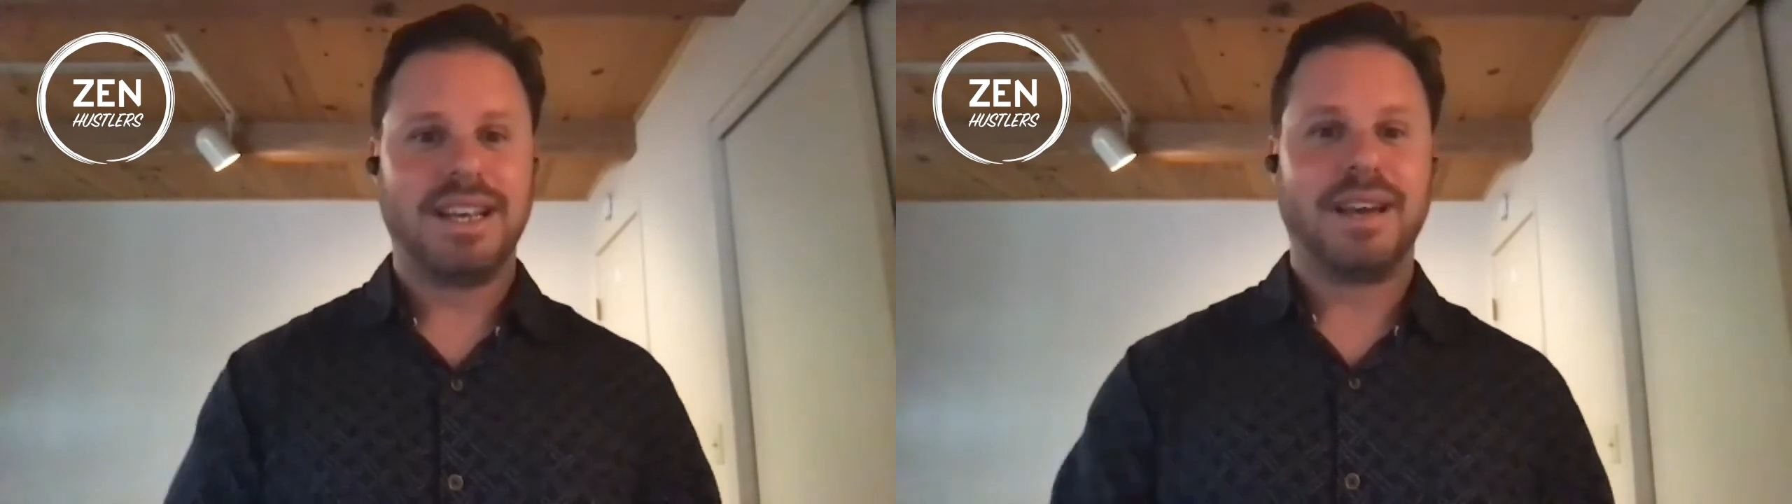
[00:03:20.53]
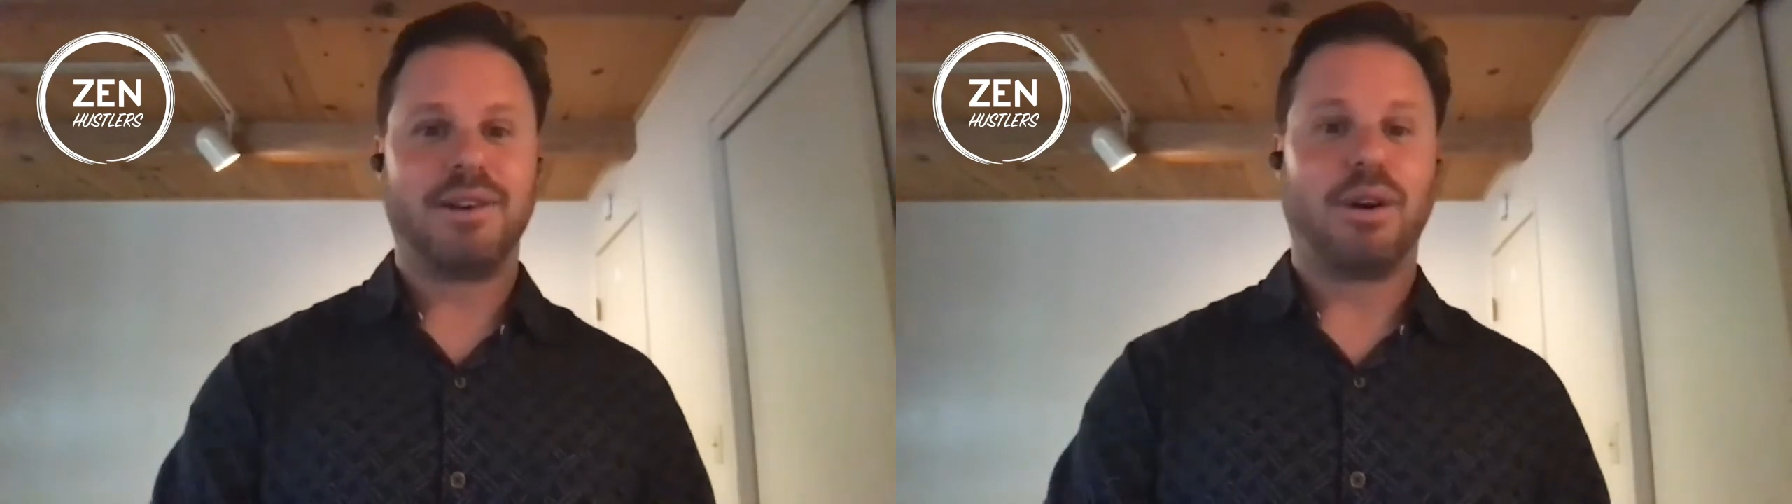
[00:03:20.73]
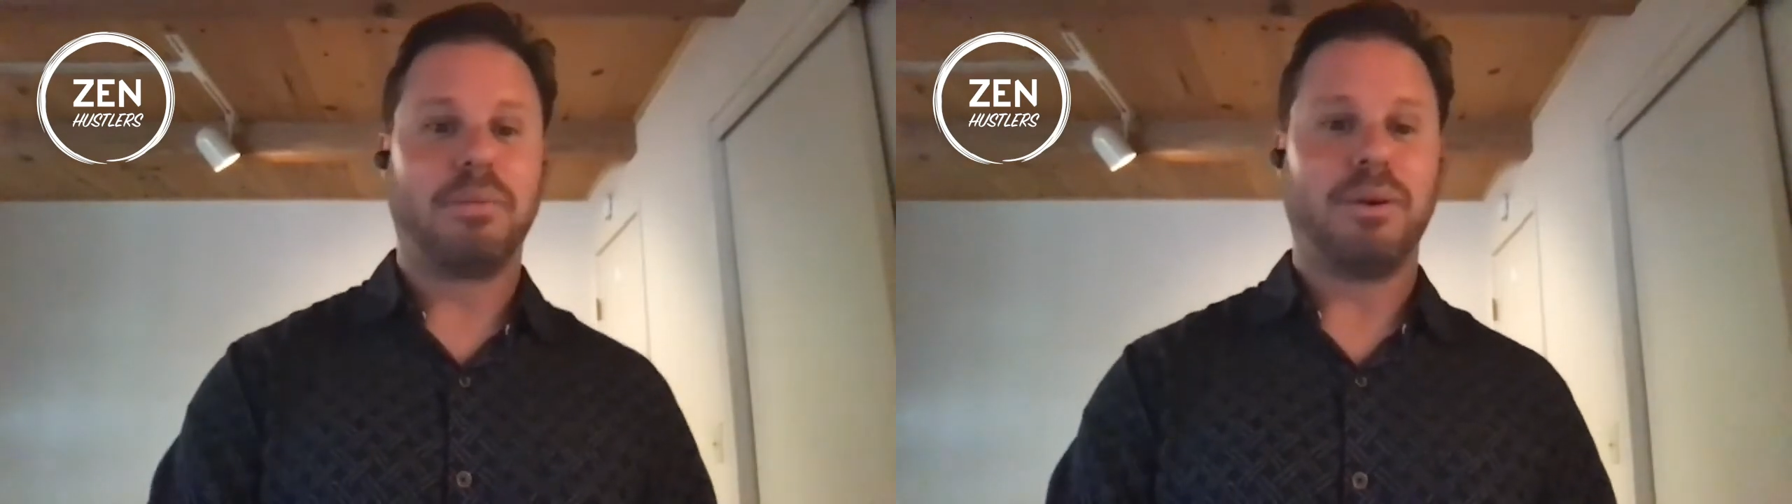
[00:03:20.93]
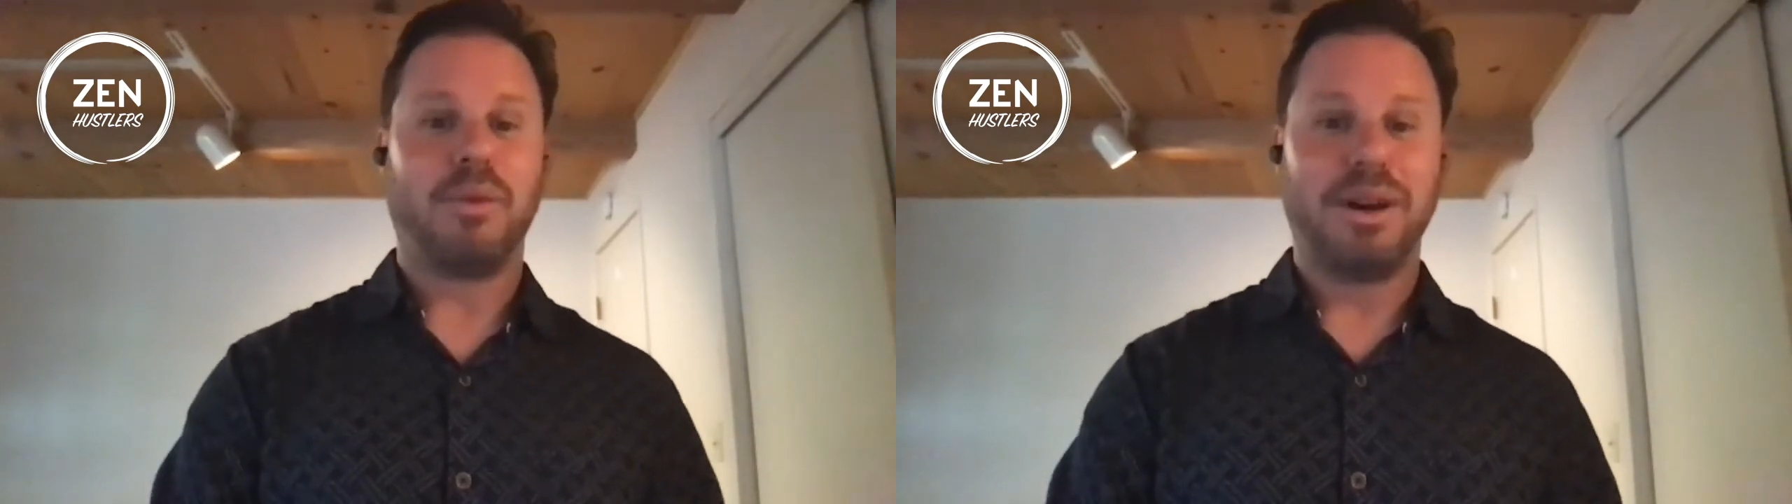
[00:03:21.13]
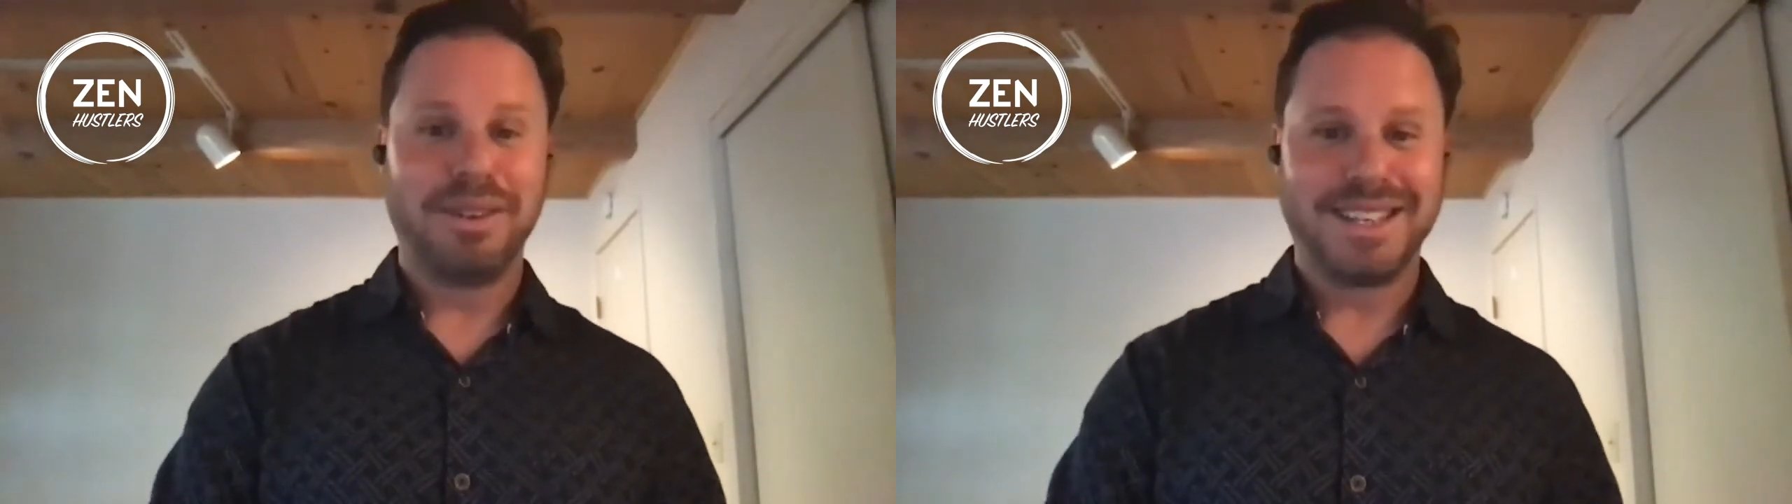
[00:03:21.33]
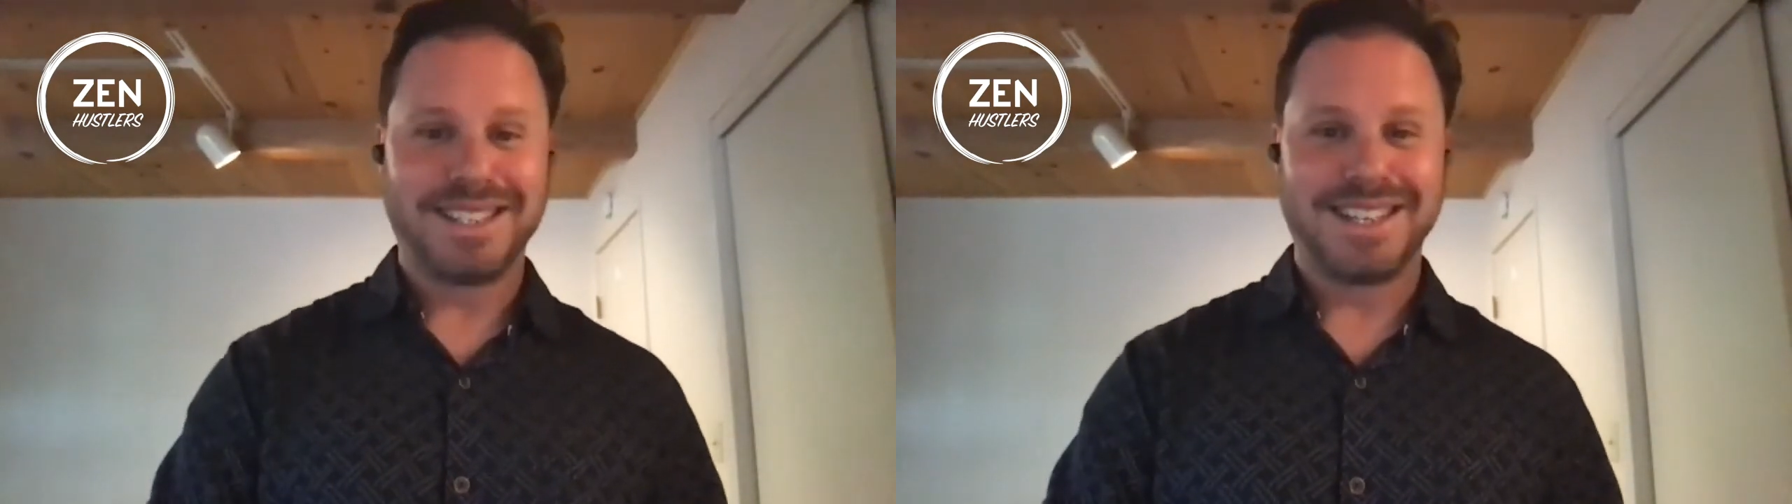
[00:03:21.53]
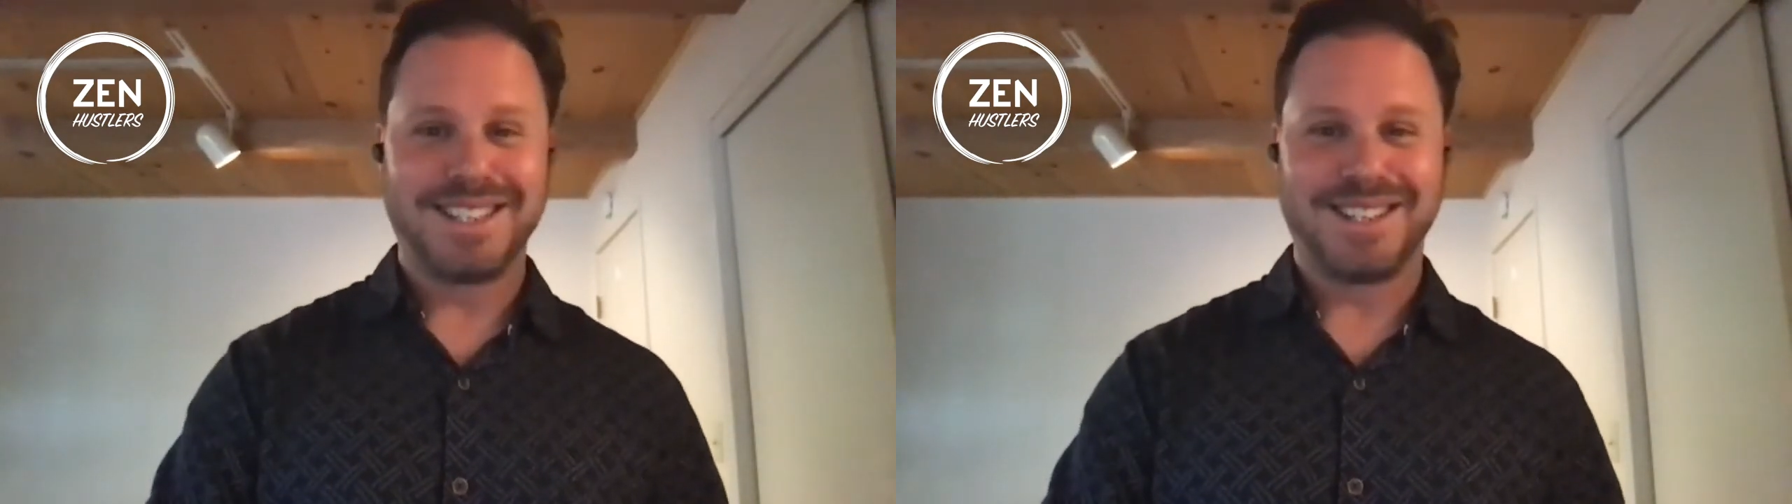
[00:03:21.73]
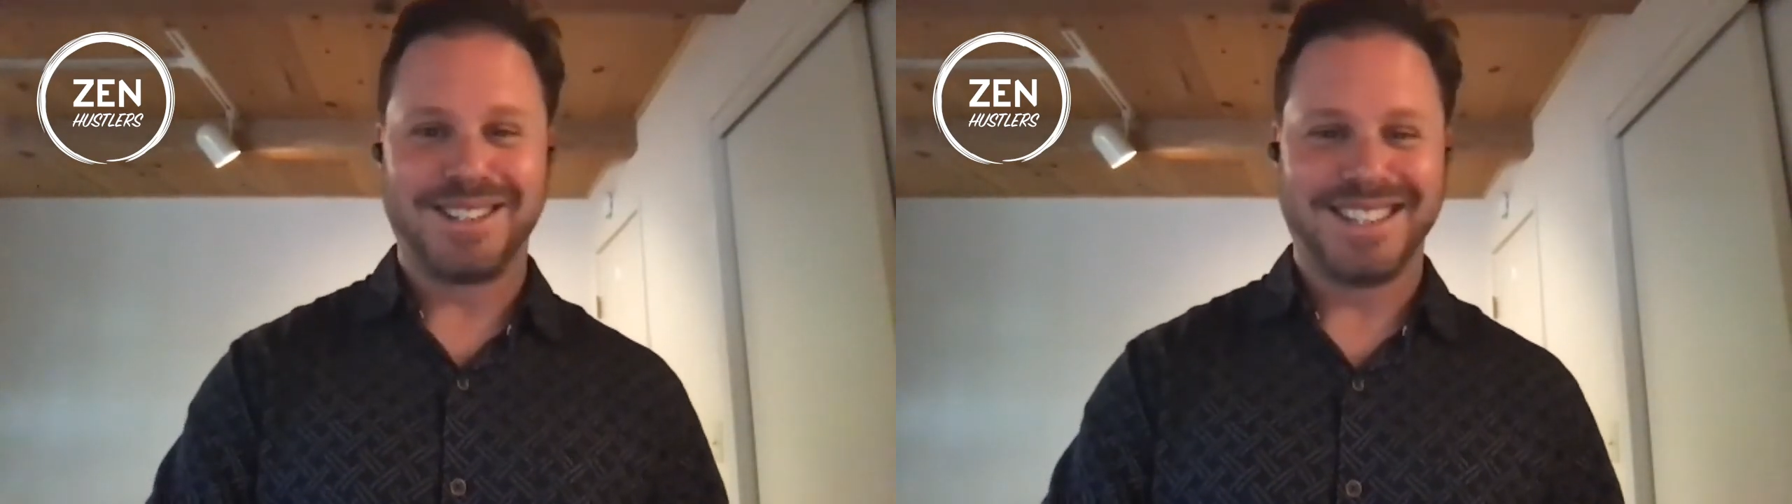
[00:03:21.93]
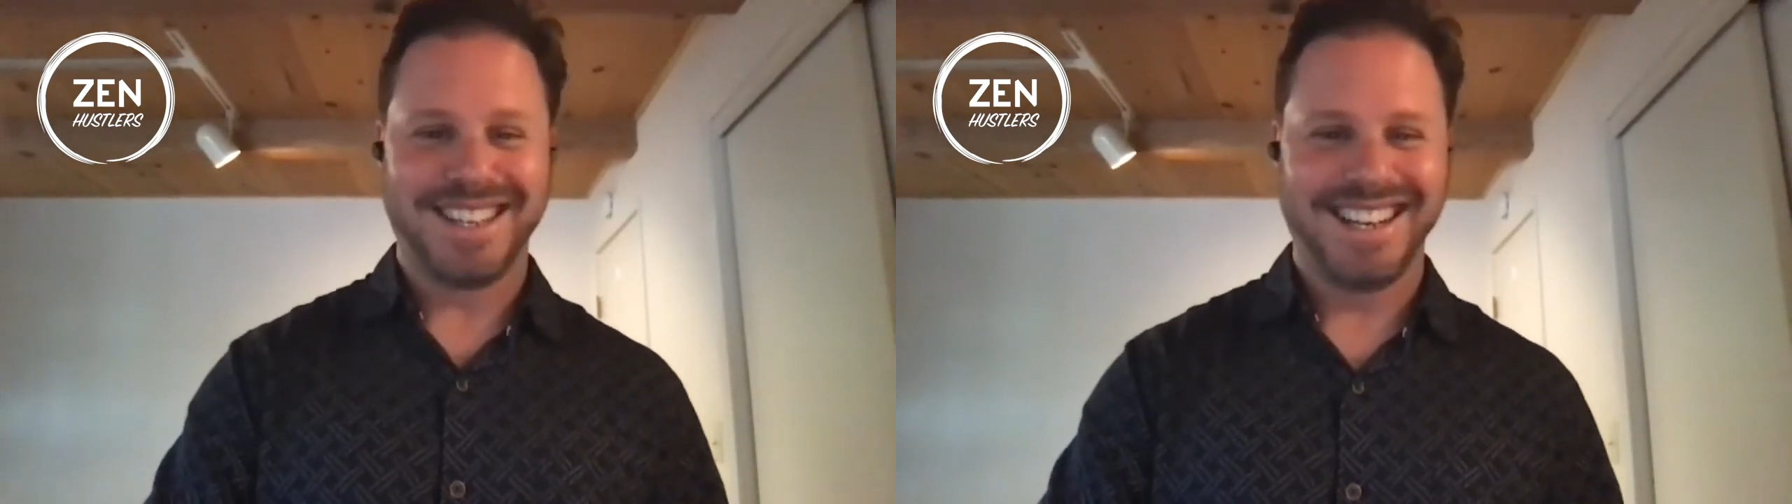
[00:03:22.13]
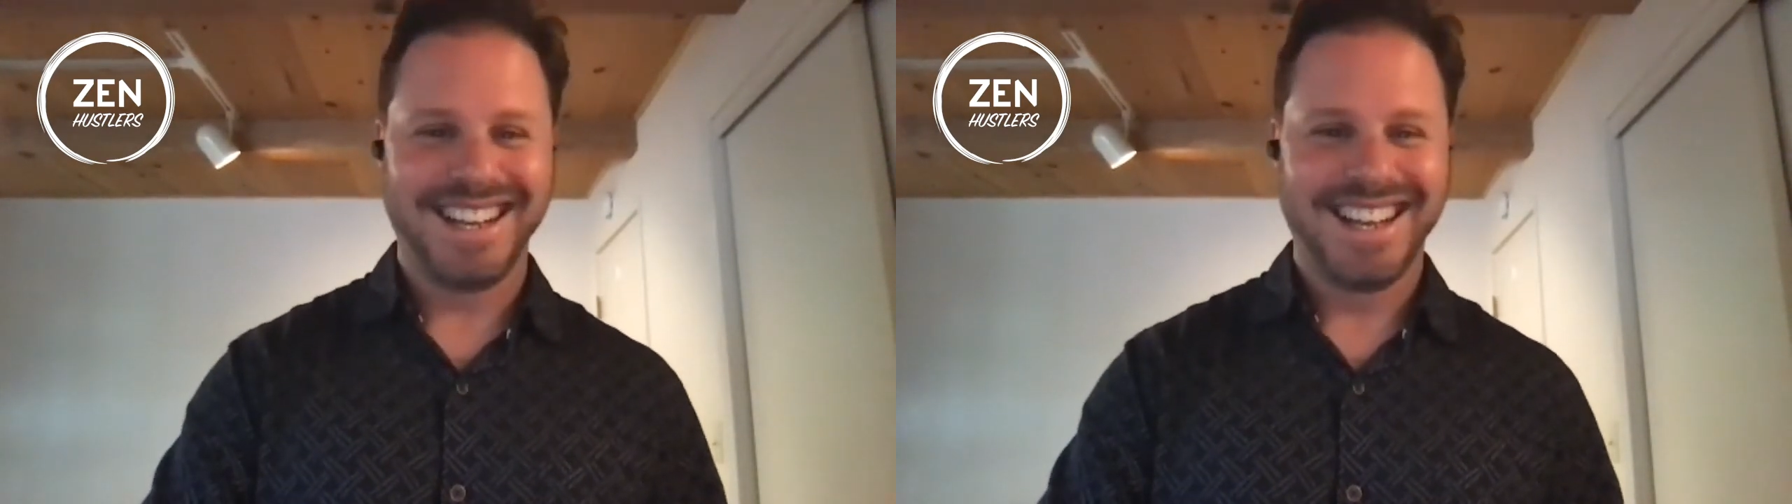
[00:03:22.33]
a corporate wellness consultant,